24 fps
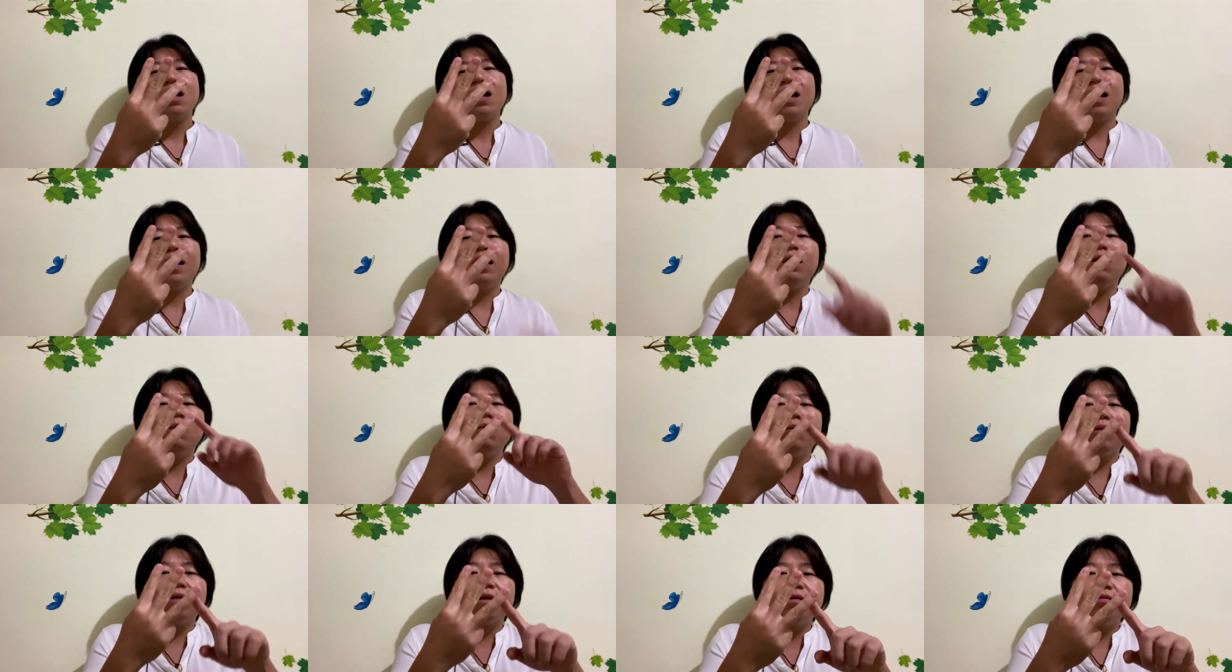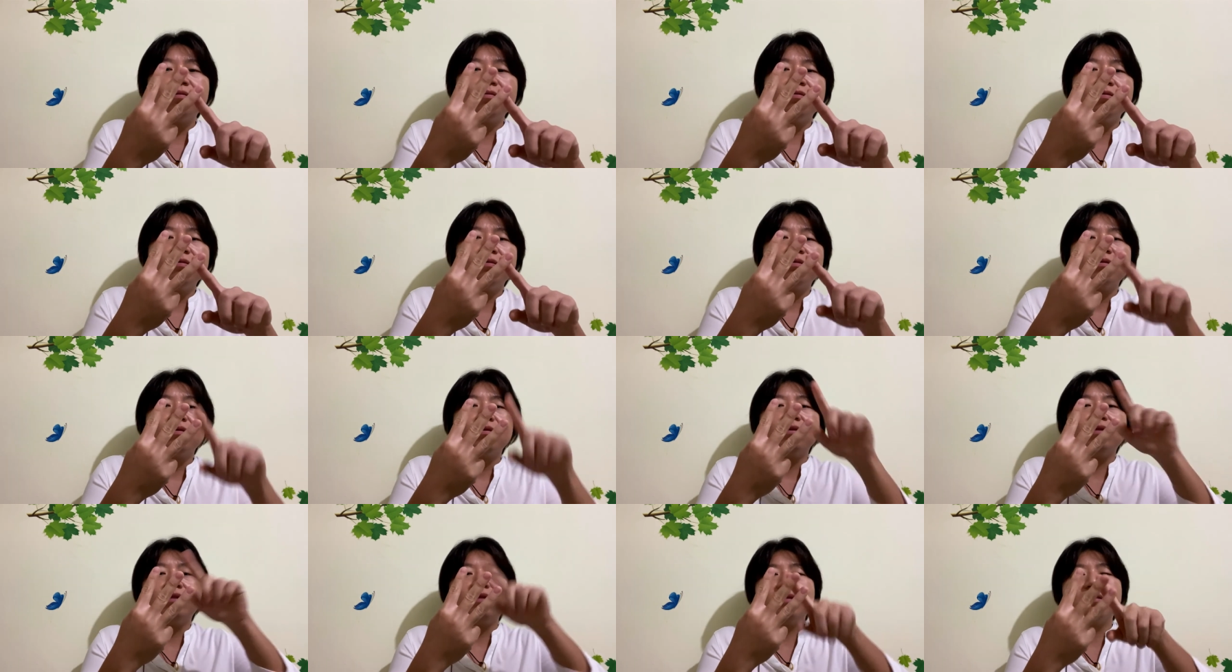a local,
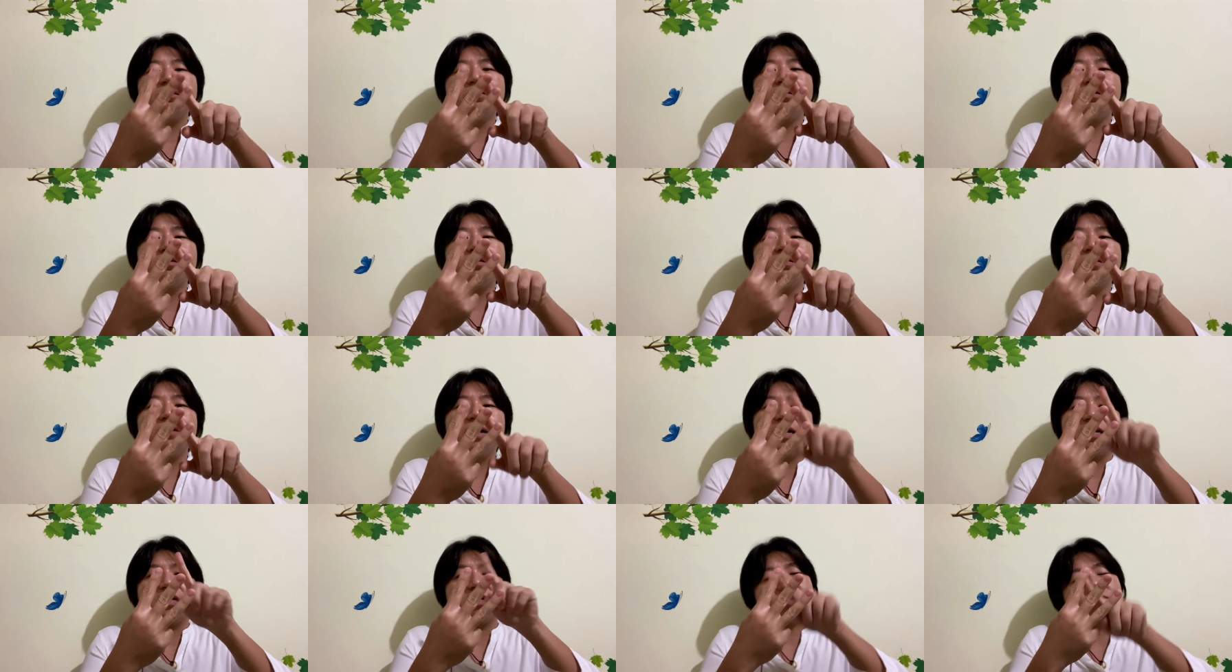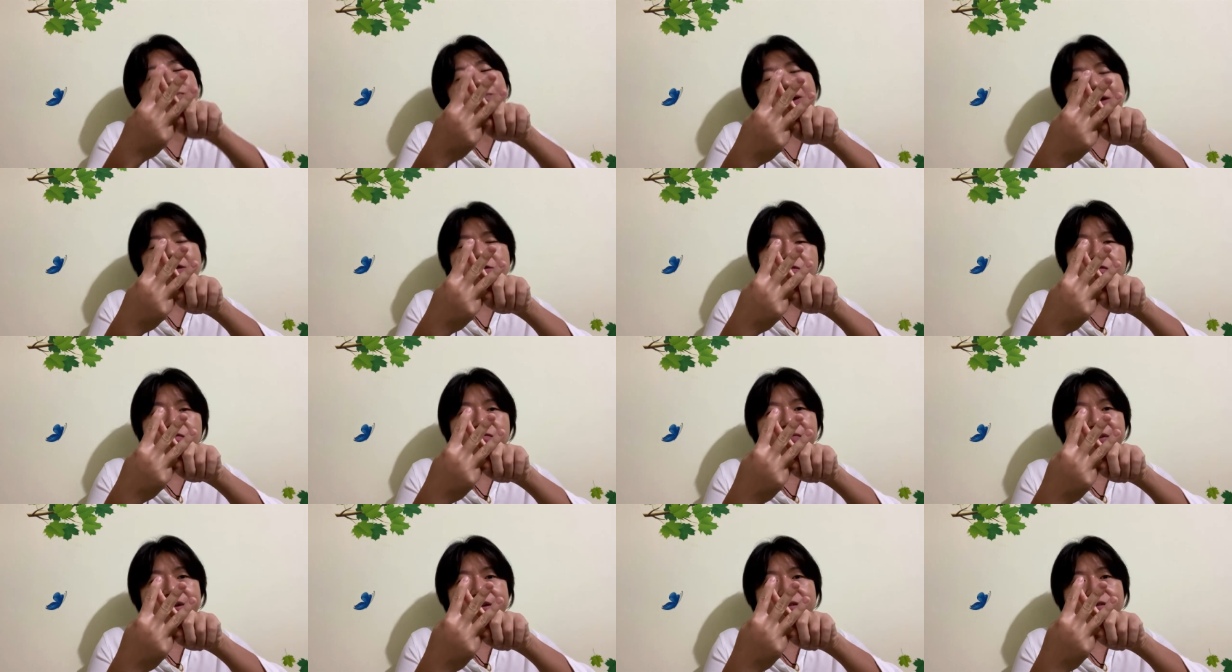distal, and a special
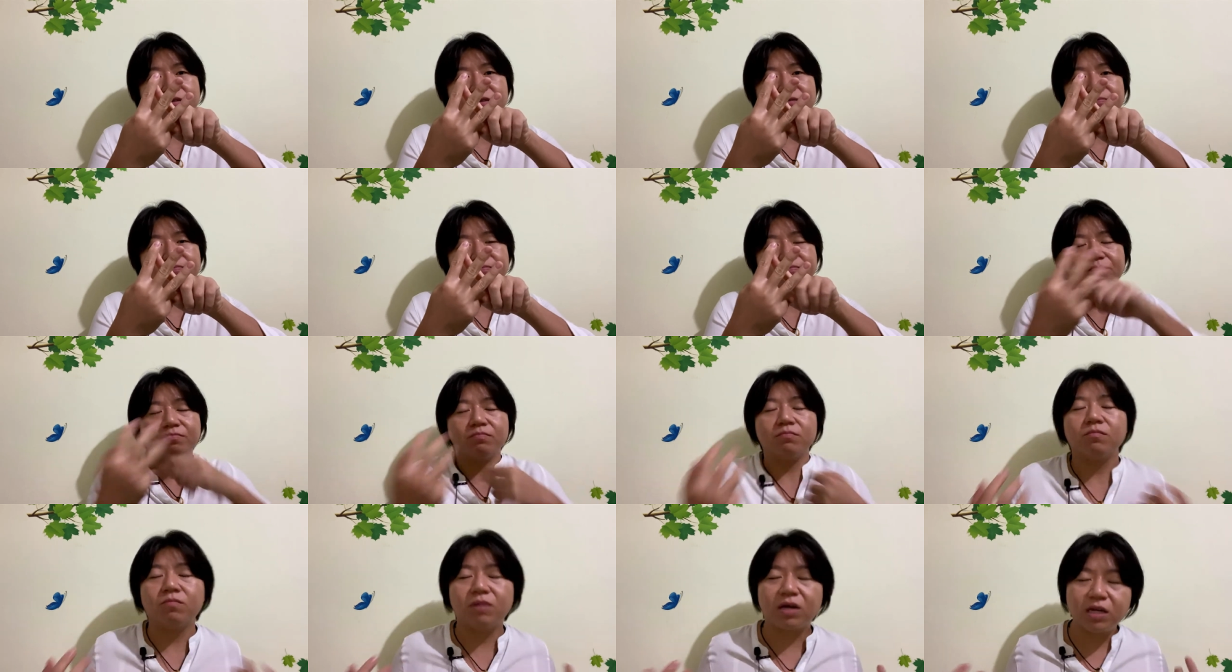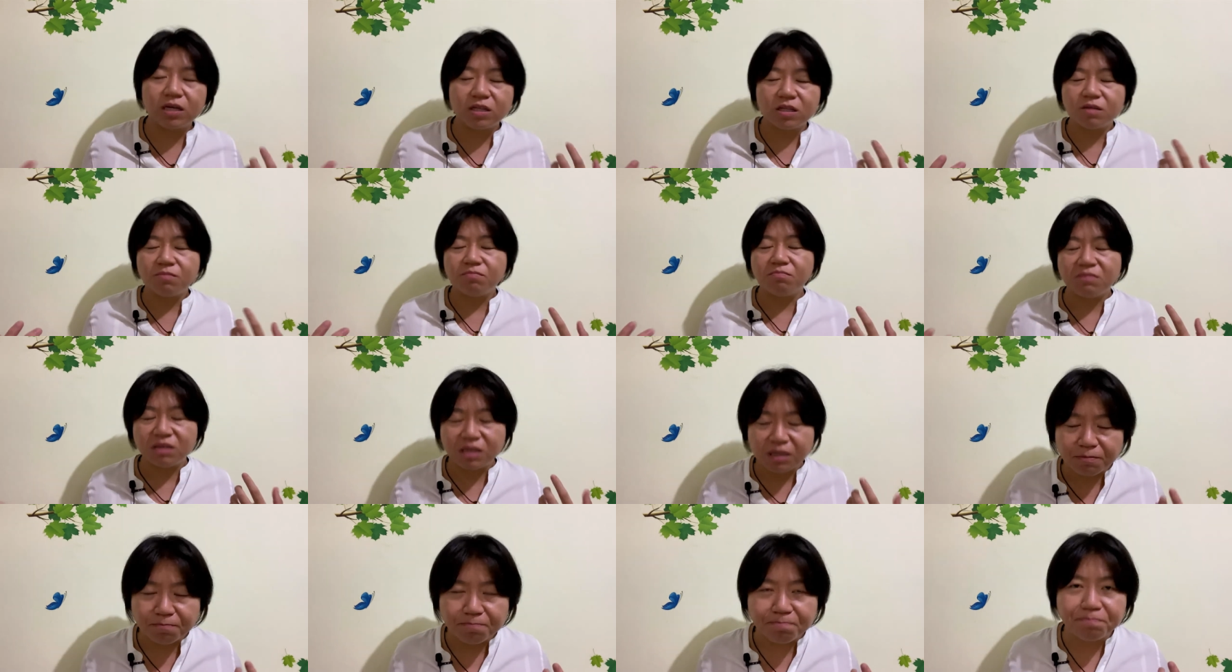function. What does it
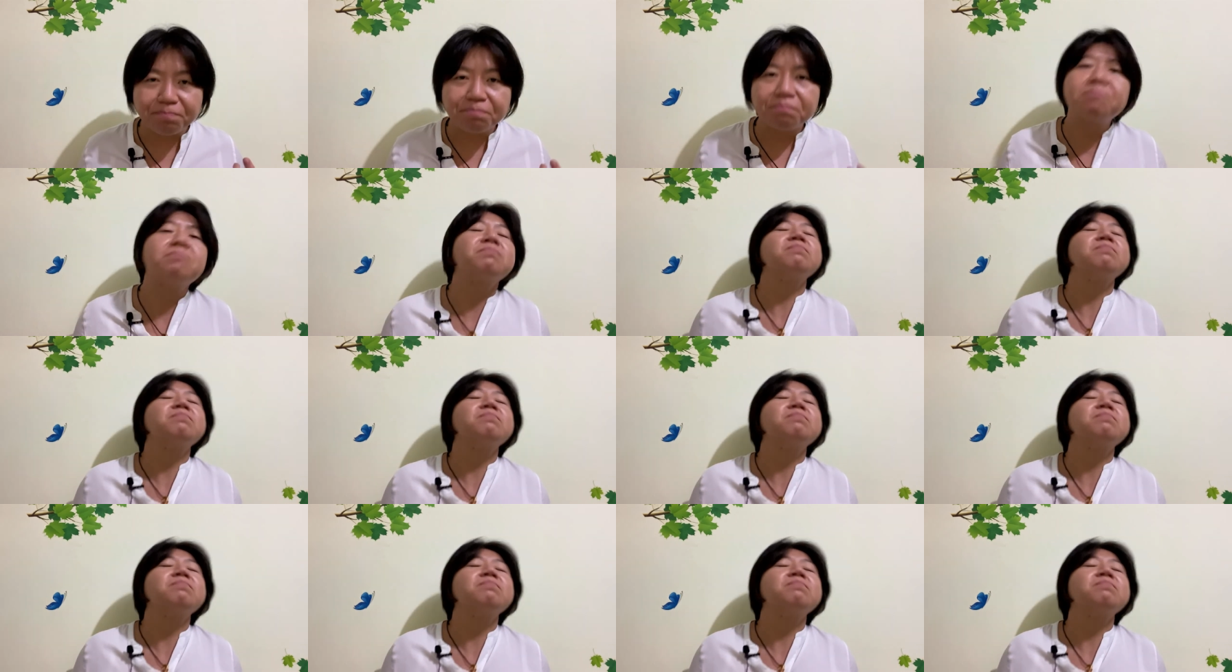mean?